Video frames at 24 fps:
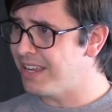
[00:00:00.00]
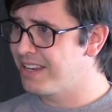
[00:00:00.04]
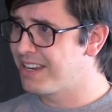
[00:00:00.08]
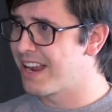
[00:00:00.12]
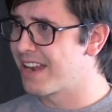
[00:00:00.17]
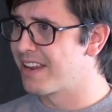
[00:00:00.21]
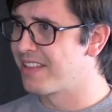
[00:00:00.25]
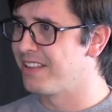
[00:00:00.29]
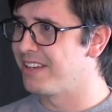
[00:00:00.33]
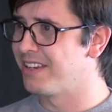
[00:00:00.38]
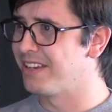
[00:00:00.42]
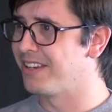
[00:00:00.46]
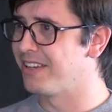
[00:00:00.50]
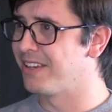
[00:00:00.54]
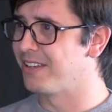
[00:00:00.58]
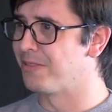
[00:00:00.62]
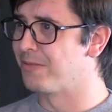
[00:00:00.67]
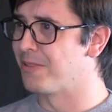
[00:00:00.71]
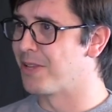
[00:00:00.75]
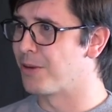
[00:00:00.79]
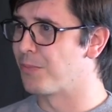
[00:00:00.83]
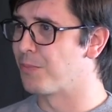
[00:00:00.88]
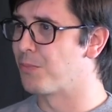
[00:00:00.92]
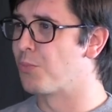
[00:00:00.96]
kind
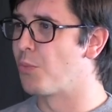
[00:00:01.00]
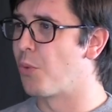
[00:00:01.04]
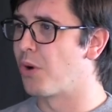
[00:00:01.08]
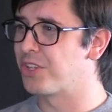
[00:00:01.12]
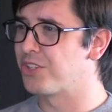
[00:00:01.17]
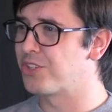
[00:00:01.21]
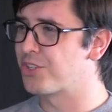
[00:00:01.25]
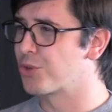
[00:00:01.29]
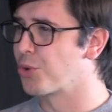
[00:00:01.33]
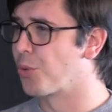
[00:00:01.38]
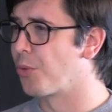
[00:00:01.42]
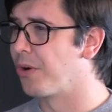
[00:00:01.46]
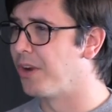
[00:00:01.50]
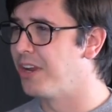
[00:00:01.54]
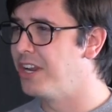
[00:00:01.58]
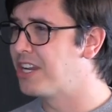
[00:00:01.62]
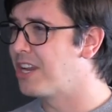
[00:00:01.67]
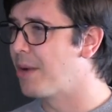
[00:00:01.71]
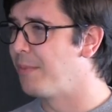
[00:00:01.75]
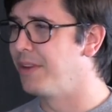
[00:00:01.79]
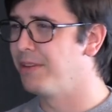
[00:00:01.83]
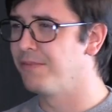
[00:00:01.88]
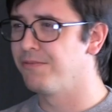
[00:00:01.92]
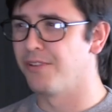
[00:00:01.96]
of the, the what story
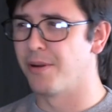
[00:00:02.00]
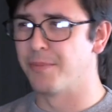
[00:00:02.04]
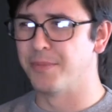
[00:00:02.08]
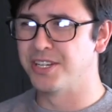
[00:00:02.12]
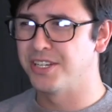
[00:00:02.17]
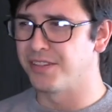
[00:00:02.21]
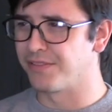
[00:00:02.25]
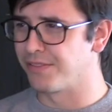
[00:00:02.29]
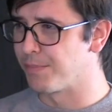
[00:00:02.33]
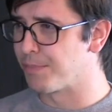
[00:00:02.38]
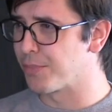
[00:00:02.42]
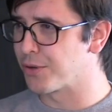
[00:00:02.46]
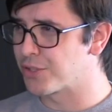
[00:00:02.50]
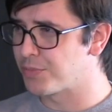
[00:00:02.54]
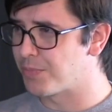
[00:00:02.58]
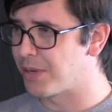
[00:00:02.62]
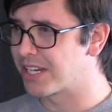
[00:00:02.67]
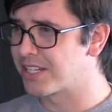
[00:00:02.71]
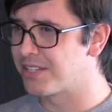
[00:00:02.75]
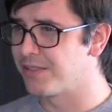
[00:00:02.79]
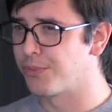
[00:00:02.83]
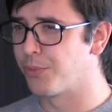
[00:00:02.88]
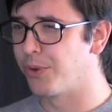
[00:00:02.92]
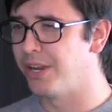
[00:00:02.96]
coming from a different
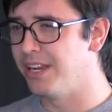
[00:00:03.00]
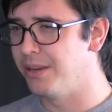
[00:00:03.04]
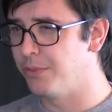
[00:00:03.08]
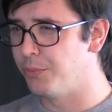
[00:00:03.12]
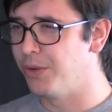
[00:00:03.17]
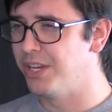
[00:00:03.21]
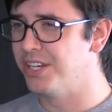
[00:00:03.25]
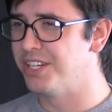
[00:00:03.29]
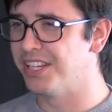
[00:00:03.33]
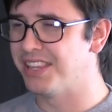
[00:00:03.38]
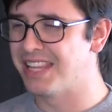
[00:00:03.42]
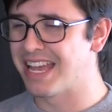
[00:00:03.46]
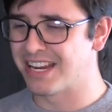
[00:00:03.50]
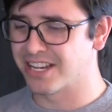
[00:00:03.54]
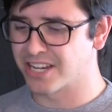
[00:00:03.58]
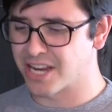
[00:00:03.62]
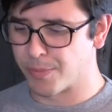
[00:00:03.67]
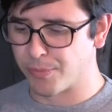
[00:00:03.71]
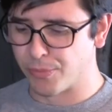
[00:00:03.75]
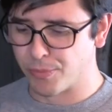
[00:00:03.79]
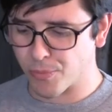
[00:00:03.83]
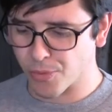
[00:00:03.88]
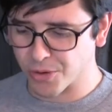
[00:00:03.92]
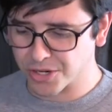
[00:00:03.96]
perspective. We, we did that a
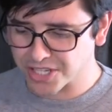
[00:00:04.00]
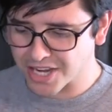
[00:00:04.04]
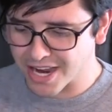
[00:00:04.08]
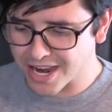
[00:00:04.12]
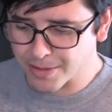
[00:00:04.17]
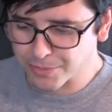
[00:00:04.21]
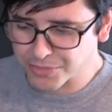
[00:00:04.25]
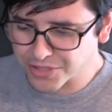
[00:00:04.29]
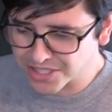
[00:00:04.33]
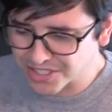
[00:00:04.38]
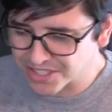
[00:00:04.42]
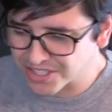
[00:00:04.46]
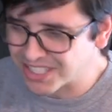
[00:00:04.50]
couple more times.